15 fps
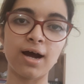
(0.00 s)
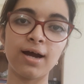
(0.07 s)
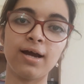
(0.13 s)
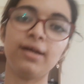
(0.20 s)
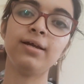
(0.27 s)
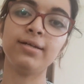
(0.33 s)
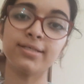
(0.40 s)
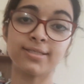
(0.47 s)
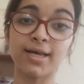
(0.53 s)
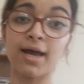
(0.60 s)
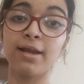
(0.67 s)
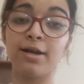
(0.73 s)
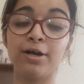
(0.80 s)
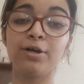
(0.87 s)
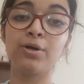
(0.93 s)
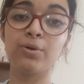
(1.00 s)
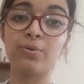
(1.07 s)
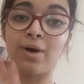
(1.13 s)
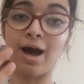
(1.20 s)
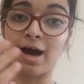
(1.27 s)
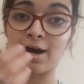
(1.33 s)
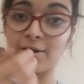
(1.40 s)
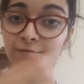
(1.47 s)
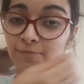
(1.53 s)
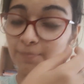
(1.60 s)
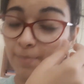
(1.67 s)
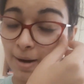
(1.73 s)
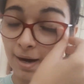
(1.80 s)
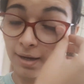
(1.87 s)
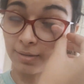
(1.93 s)
I decided to
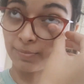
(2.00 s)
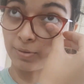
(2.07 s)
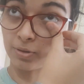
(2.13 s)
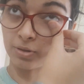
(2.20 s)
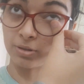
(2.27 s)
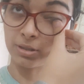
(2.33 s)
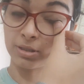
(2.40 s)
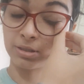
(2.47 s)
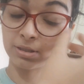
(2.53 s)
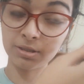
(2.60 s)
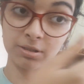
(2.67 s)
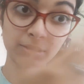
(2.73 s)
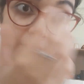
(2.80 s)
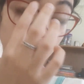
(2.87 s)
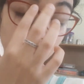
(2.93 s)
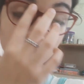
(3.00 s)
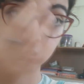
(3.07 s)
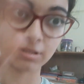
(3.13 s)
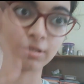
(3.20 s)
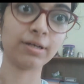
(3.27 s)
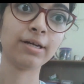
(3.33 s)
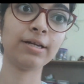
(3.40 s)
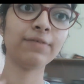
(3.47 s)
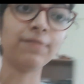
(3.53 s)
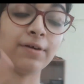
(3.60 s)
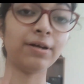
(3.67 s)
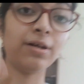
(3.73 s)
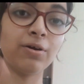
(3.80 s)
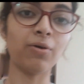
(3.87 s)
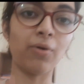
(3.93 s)
have bath because it's, it's really
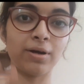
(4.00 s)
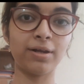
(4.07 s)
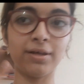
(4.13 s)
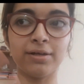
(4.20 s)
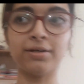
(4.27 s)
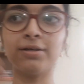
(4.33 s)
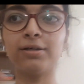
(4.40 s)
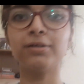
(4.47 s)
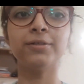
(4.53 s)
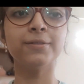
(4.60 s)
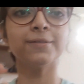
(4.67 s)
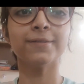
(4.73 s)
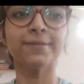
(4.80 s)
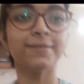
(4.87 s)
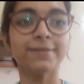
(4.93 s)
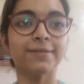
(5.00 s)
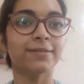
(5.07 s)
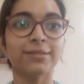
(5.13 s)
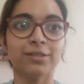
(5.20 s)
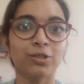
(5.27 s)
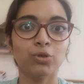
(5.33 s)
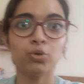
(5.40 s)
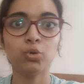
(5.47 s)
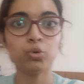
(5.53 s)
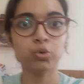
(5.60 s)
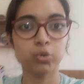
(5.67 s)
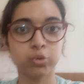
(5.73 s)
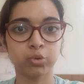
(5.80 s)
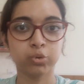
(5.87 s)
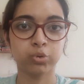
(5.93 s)
very hot here.
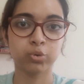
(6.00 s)
Whew.